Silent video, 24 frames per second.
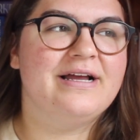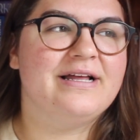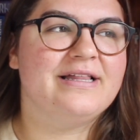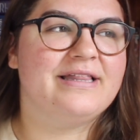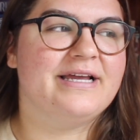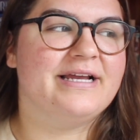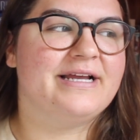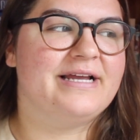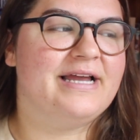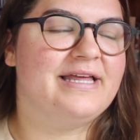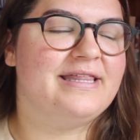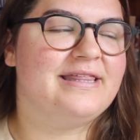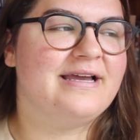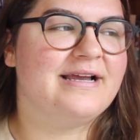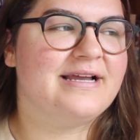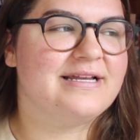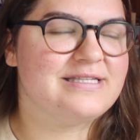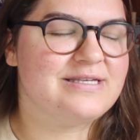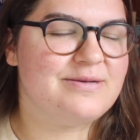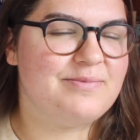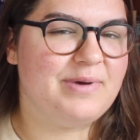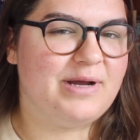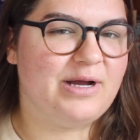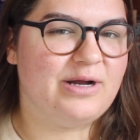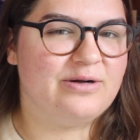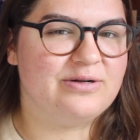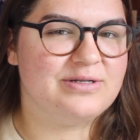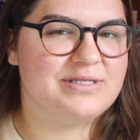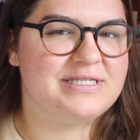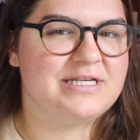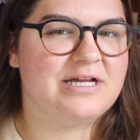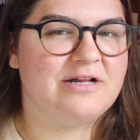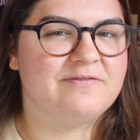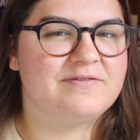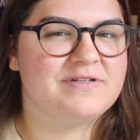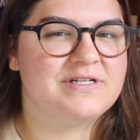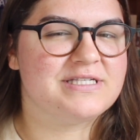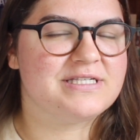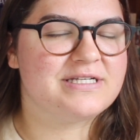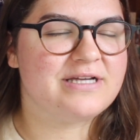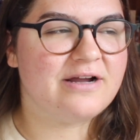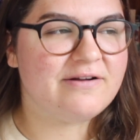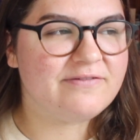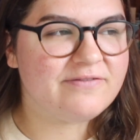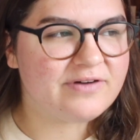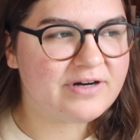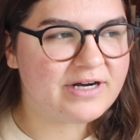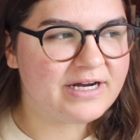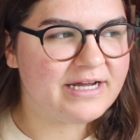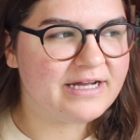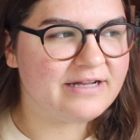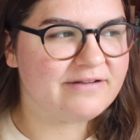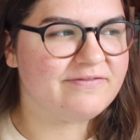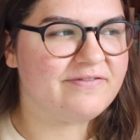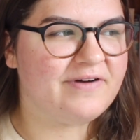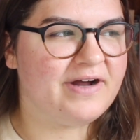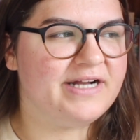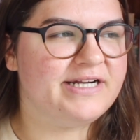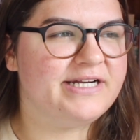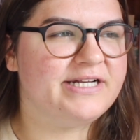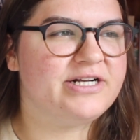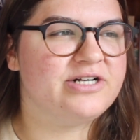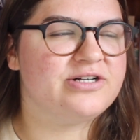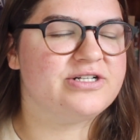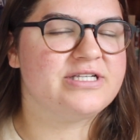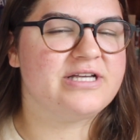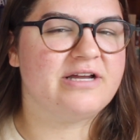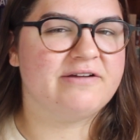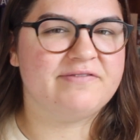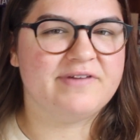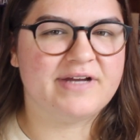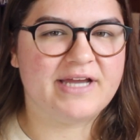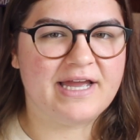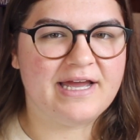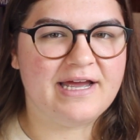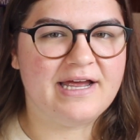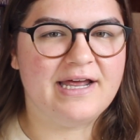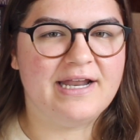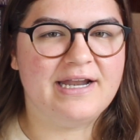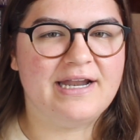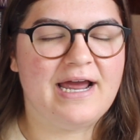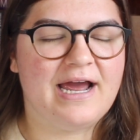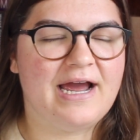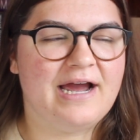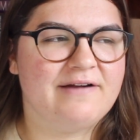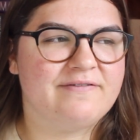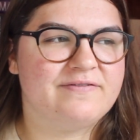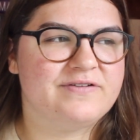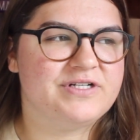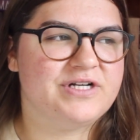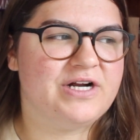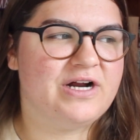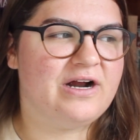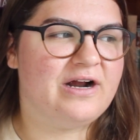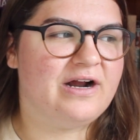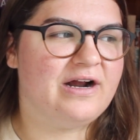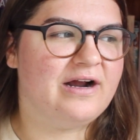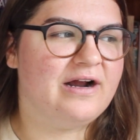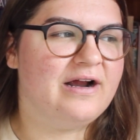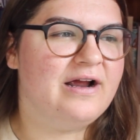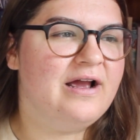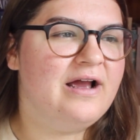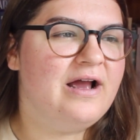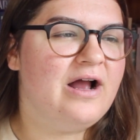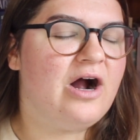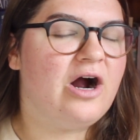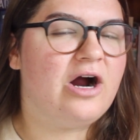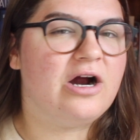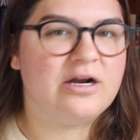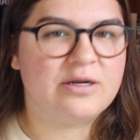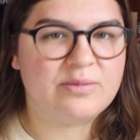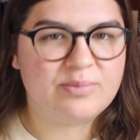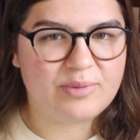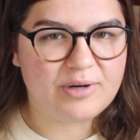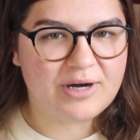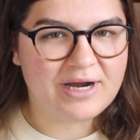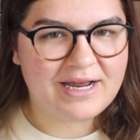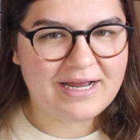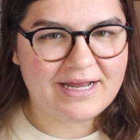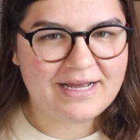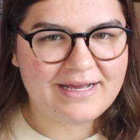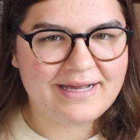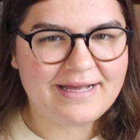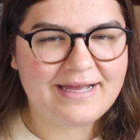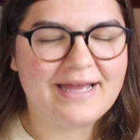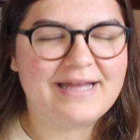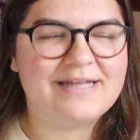like, I think it's about self-discovery and finding yourself again after heartbreak.